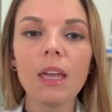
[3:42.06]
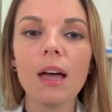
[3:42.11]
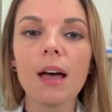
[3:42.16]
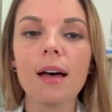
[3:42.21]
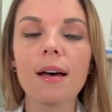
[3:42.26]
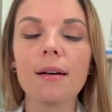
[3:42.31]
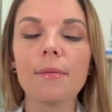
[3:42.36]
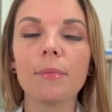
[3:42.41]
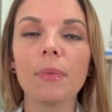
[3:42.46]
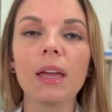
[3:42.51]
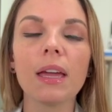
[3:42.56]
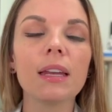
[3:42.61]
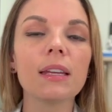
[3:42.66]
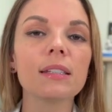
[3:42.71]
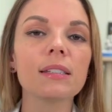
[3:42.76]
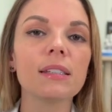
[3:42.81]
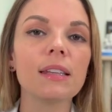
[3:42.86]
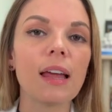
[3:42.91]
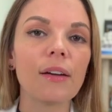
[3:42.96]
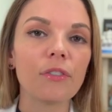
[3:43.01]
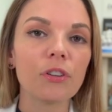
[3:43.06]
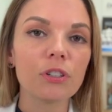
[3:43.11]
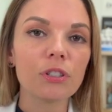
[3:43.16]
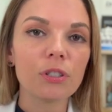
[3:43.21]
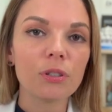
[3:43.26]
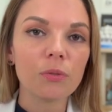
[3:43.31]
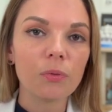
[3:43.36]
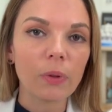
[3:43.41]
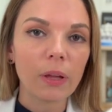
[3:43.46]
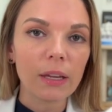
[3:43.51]
It is never
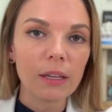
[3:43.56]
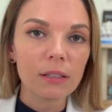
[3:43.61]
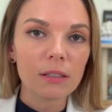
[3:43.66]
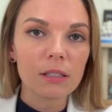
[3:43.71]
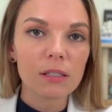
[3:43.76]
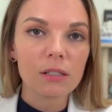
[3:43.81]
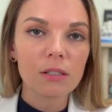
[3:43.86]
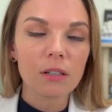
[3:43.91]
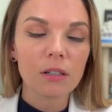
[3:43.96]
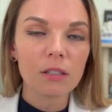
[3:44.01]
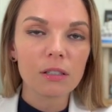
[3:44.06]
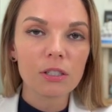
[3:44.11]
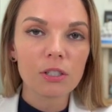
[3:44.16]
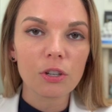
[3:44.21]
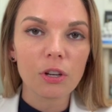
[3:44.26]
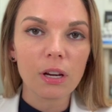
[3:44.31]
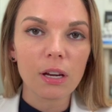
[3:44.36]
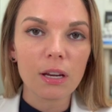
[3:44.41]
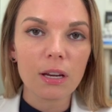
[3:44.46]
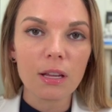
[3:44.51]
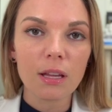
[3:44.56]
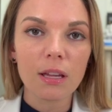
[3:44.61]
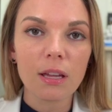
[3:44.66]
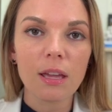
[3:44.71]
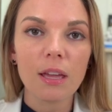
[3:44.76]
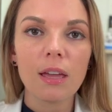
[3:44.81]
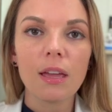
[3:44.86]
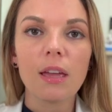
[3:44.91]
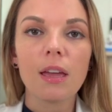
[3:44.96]
too late to start screening.